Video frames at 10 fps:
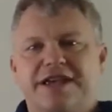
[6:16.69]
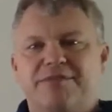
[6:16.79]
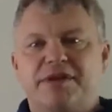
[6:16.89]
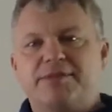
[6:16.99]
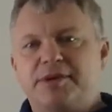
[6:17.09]

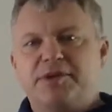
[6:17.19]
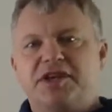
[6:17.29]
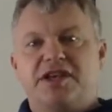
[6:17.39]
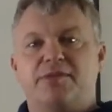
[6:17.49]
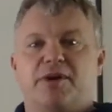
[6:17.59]
and maybe
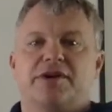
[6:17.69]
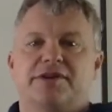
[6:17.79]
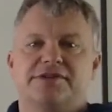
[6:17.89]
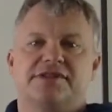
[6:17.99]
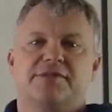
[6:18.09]
be key
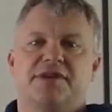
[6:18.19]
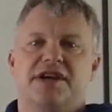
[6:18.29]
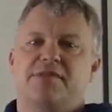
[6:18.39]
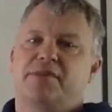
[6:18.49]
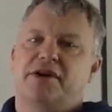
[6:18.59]
partners
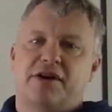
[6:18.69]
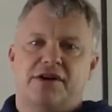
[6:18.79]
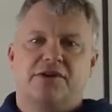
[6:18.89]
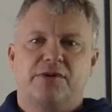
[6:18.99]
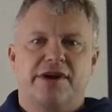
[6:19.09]
someday, but
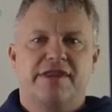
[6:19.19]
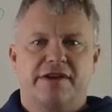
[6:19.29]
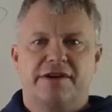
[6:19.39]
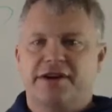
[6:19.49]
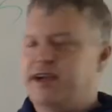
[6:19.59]
aren't quite
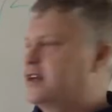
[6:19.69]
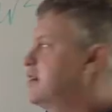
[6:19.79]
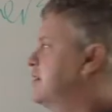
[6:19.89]
there yet.